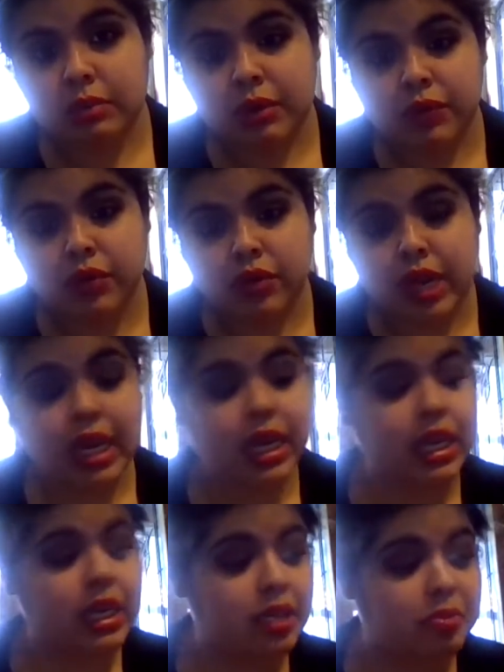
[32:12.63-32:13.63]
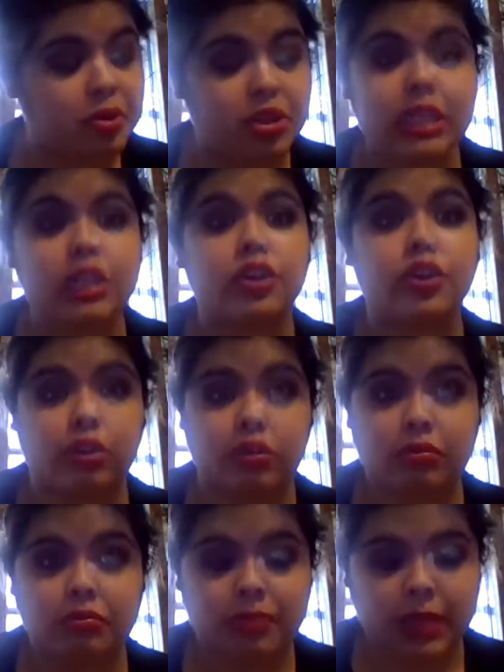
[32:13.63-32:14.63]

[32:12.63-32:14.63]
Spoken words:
before, and this person's a girl,